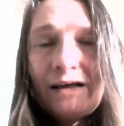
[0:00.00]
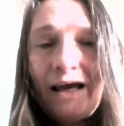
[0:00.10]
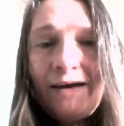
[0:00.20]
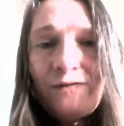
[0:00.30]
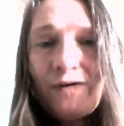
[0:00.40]

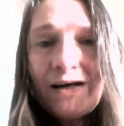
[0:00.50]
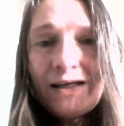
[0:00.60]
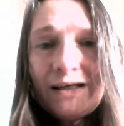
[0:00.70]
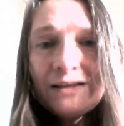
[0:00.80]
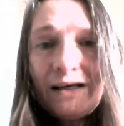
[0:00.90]
if I
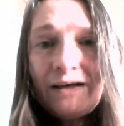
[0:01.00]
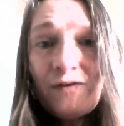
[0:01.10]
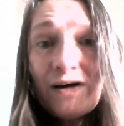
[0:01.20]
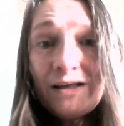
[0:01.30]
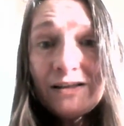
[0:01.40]

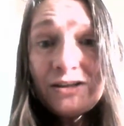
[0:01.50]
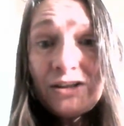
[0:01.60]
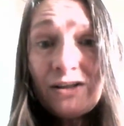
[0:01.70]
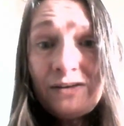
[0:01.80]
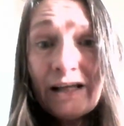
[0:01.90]
had
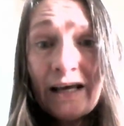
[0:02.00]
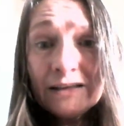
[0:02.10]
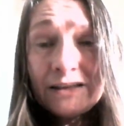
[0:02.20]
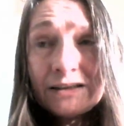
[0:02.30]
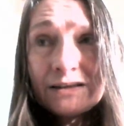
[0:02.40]
done
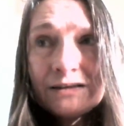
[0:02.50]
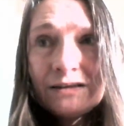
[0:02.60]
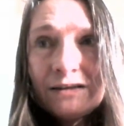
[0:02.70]
this,